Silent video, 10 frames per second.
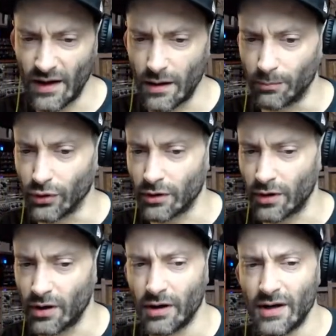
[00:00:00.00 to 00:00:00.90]
a
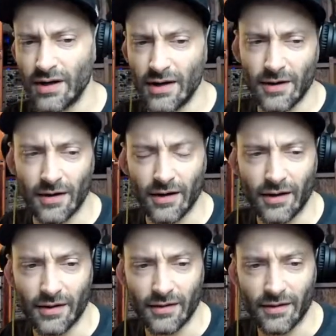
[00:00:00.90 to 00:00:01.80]
blur,
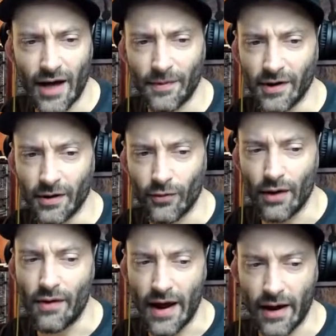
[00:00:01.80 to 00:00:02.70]
uh, happening
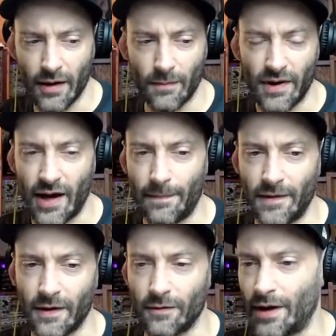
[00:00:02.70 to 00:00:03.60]
around NAMM and
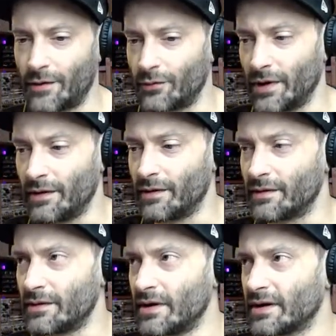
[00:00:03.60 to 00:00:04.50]
happening around
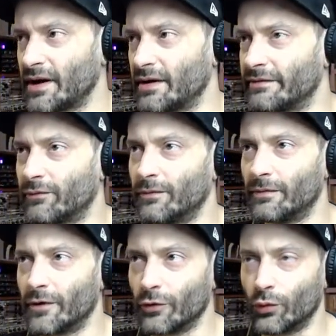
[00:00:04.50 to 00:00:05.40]
when kind of
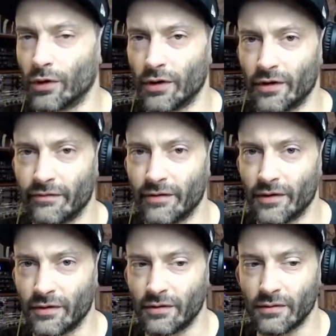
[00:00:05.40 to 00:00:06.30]
the word of the